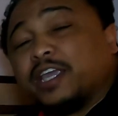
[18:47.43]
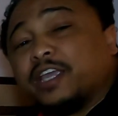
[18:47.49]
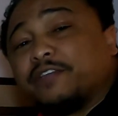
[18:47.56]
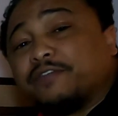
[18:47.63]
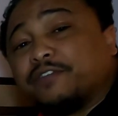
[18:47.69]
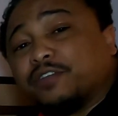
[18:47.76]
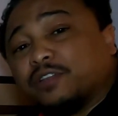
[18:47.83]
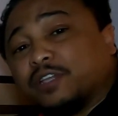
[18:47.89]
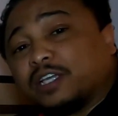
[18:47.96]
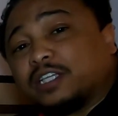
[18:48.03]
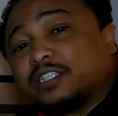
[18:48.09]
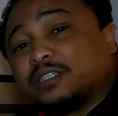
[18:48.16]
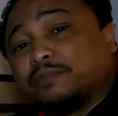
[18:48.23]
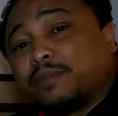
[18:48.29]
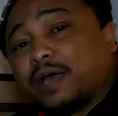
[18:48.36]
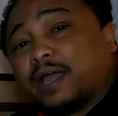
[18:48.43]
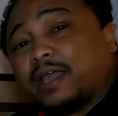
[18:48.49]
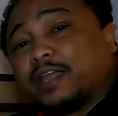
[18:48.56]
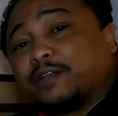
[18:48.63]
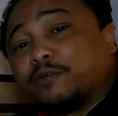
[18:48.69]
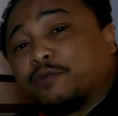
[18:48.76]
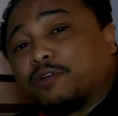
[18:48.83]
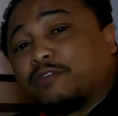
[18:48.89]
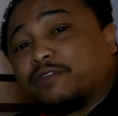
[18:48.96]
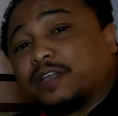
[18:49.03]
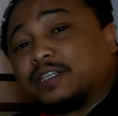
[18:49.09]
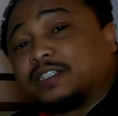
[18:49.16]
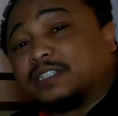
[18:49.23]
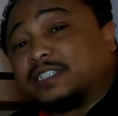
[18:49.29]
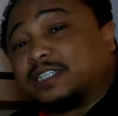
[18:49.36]
If you're looking to buy a
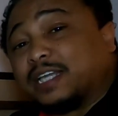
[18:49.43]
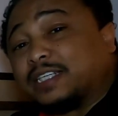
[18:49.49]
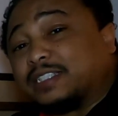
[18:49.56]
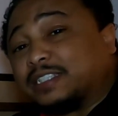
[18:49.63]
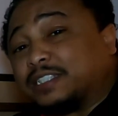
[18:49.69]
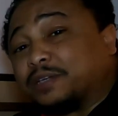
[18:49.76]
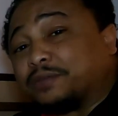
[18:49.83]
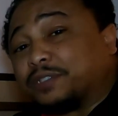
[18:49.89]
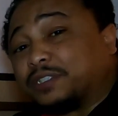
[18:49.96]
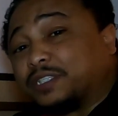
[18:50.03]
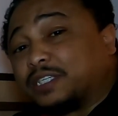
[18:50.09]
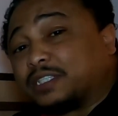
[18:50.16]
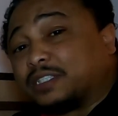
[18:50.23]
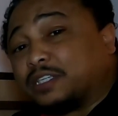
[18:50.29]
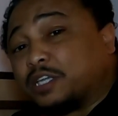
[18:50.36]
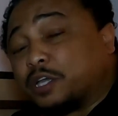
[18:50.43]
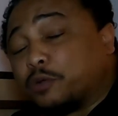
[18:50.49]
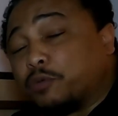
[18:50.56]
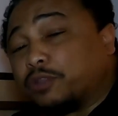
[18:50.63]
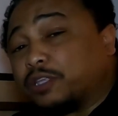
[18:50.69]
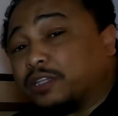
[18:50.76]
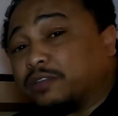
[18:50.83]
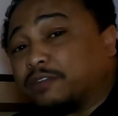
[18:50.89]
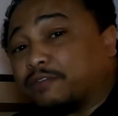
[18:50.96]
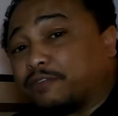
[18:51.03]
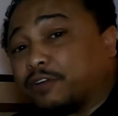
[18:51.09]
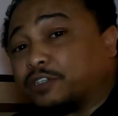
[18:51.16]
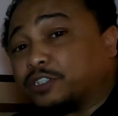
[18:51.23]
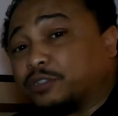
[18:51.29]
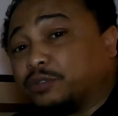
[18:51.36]
Corvette C8 Z06 within the
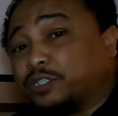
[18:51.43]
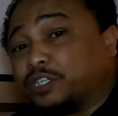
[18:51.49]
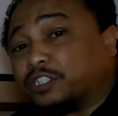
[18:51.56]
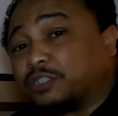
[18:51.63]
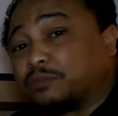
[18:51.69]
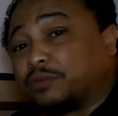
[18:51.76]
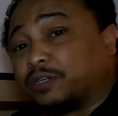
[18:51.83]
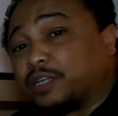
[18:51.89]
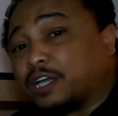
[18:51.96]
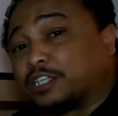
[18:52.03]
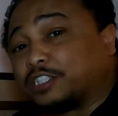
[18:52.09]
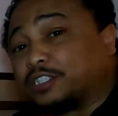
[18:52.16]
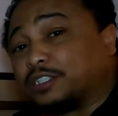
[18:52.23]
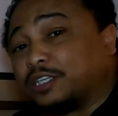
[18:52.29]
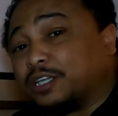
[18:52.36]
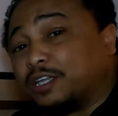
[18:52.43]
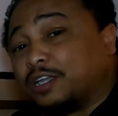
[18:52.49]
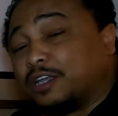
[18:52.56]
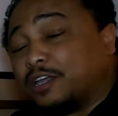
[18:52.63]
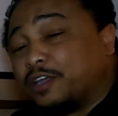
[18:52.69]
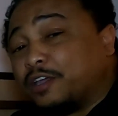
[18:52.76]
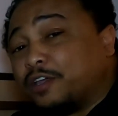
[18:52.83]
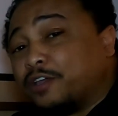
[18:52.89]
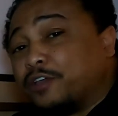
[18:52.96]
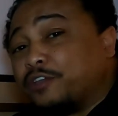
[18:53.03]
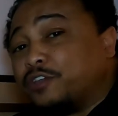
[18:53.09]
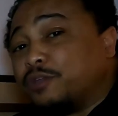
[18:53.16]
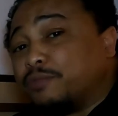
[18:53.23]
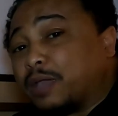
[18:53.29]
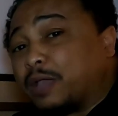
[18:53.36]
first 2 years of production,
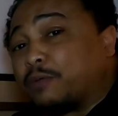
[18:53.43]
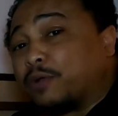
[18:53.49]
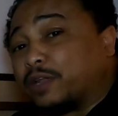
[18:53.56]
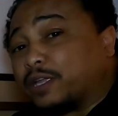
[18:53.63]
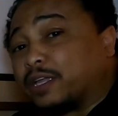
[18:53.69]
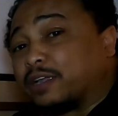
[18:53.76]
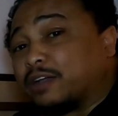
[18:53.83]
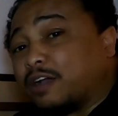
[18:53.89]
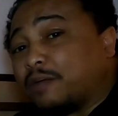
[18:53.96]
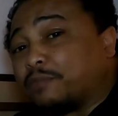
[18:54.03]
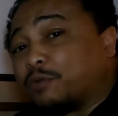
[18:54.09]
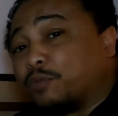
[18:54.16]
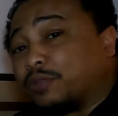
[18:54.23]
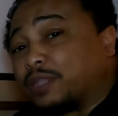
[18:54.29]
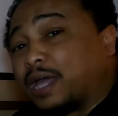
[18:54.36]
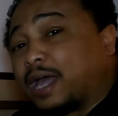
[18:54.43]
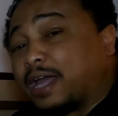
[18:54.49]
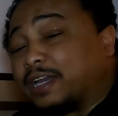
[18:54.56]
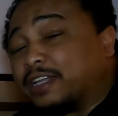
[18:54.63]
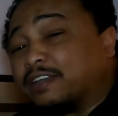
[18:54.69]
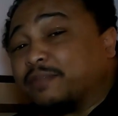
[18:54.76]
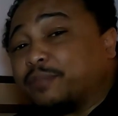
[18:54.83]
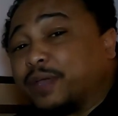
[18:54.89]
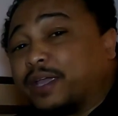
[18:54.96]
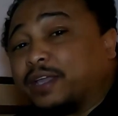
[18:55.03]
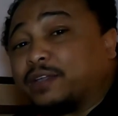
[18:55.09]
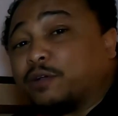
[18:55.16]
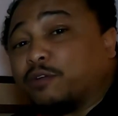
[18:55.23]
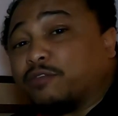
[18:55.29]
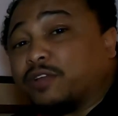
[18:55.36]
you may want to get comfortable with the idea of
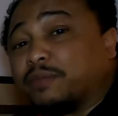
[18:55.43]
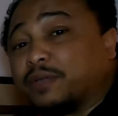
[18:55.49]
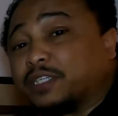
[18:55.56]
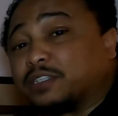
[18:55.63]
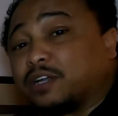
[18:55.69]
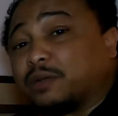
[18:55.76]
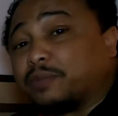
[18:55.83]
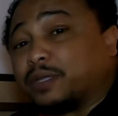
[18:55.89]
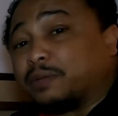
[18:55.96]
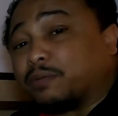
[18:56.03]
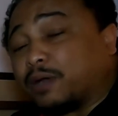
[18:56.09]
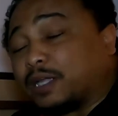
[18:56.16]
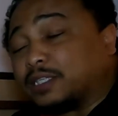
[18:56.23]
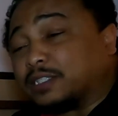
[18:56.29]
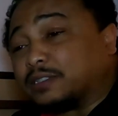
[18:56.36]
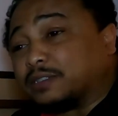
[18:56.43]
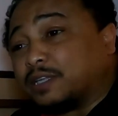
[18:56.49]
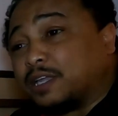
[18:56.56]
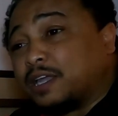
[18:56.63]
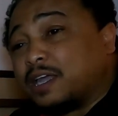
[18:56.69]
paying over MSRP pricing.